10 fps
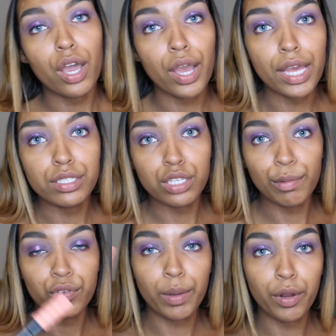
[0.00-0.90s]
Alright,
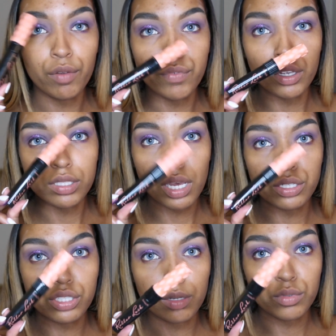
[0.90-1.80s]
so before I put on false
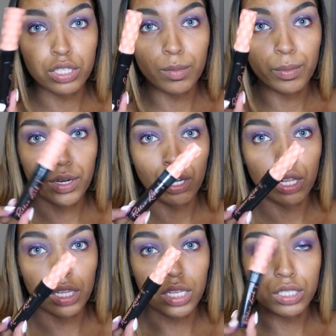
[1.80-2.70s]
lashes, I'm just going to be putting
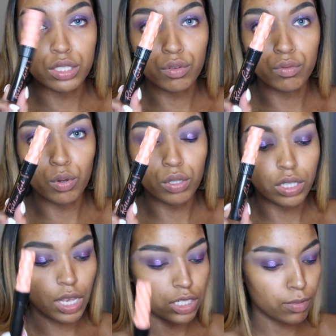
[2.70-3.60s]
on this roller
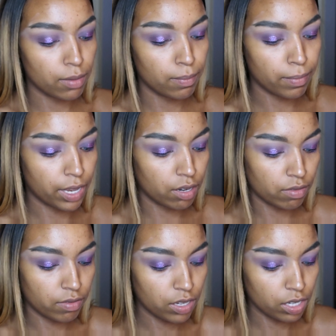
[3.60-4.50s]
lash by
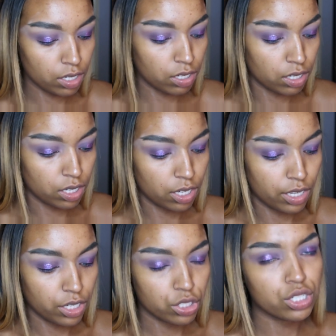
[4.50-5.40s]
Benefit.
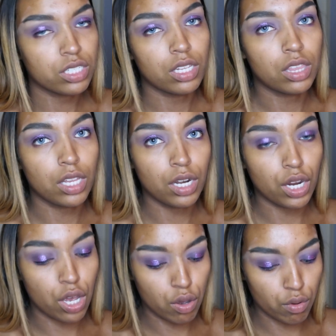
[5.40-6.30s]
Just a thin
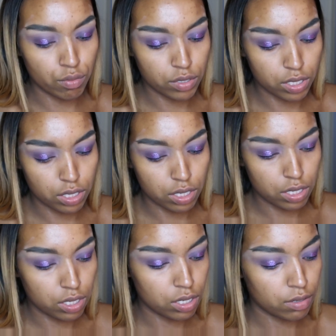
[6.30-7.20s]
coat.
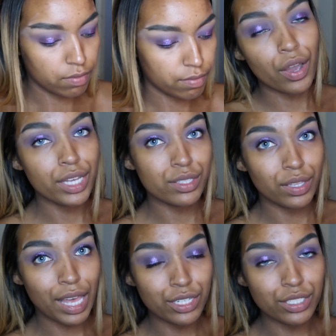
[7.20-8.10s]
Alright, so
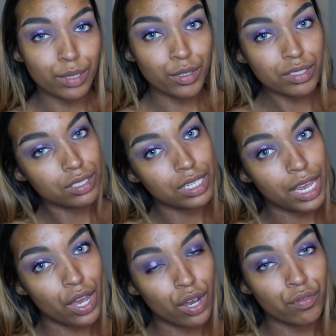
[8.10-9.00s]
the lashes I'm using
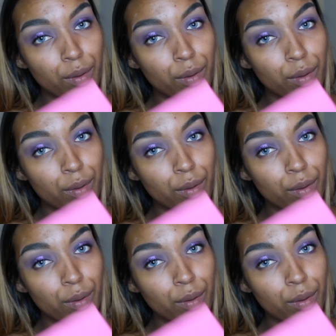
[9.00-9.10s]
today are